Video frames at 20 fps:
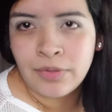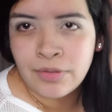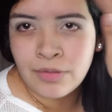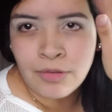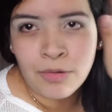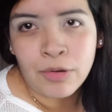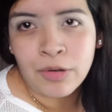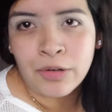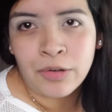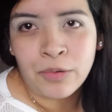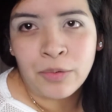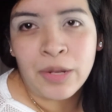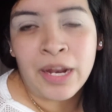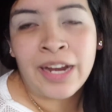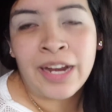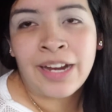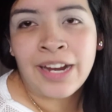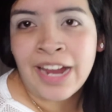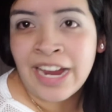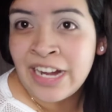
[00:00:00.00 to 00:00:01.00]
no clue.
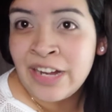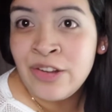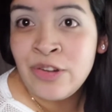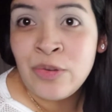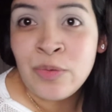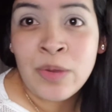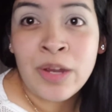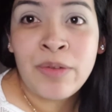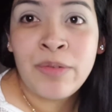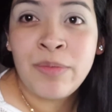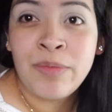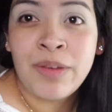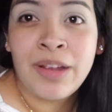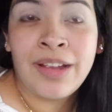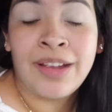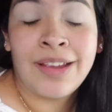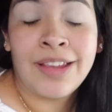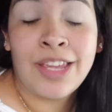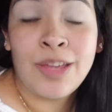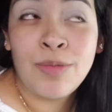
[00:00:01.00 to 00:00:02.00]
Like I knew
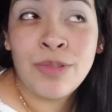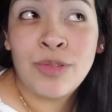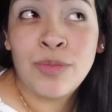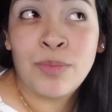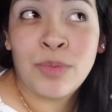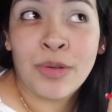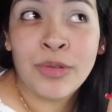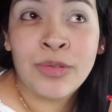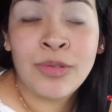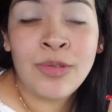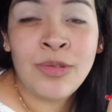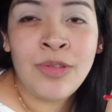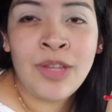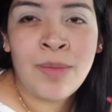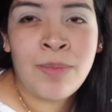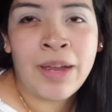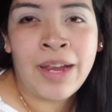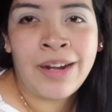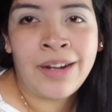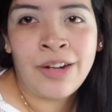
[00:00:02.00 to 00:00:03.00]
he was supposed to do
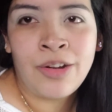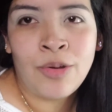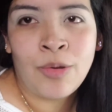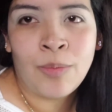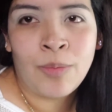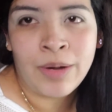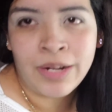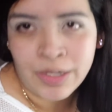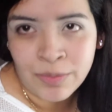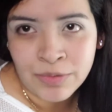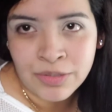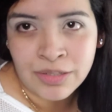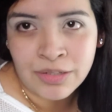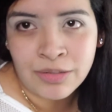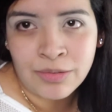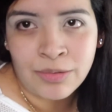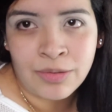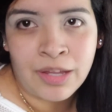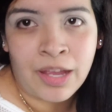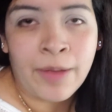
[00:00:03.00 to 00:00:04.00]
that, but I didn't know when he was
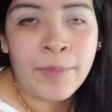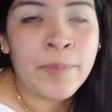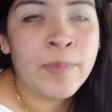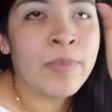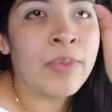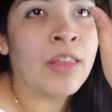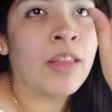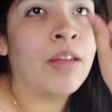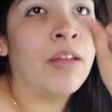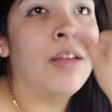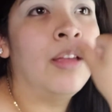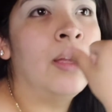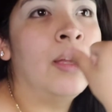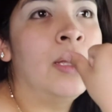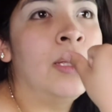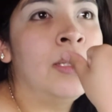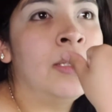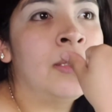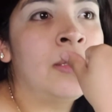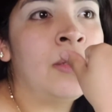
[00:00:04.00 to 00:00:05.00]
gonna do that.
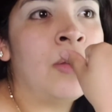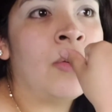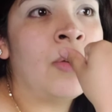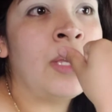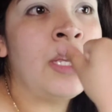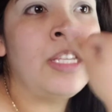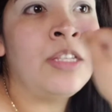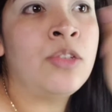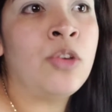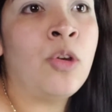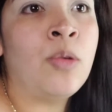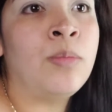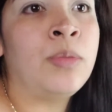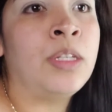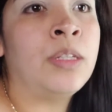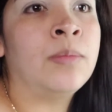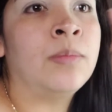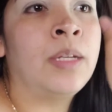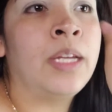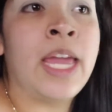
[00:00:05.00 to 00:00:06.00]
So he told
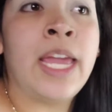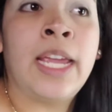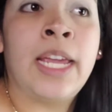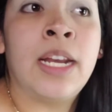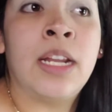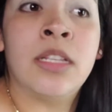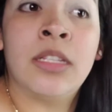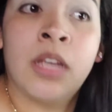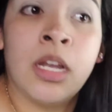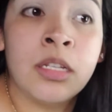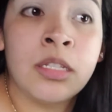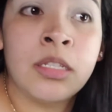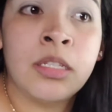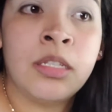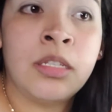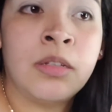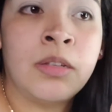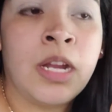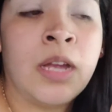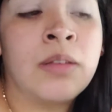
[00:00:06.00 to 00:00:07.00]
me, "Hey, can I talk
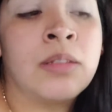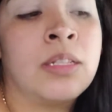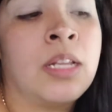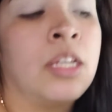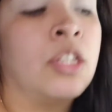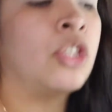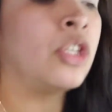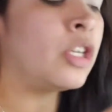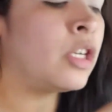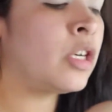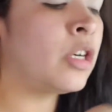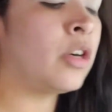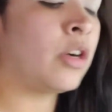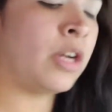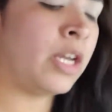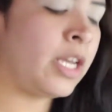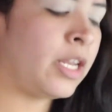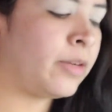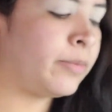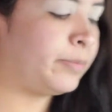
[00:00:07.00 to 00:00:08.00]
to you?" And I was like, "Sure, go
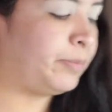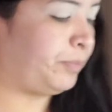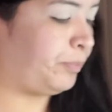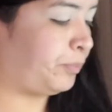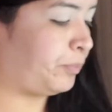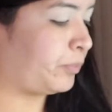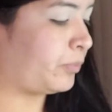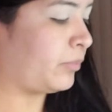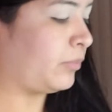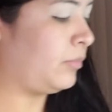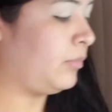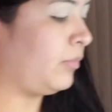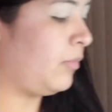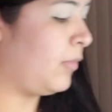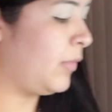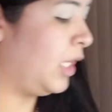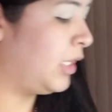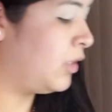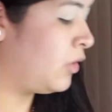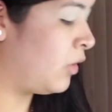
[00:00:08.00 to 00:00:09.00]
ahead."
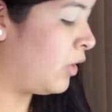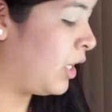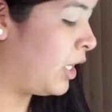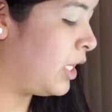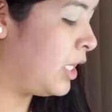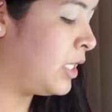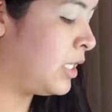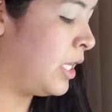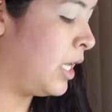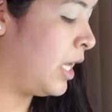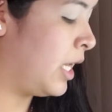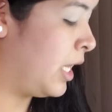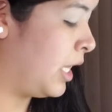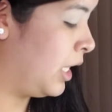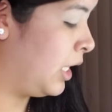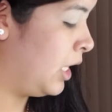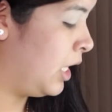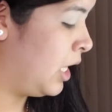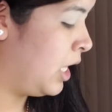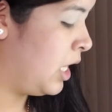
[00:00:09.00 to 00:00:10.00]
So then he's like,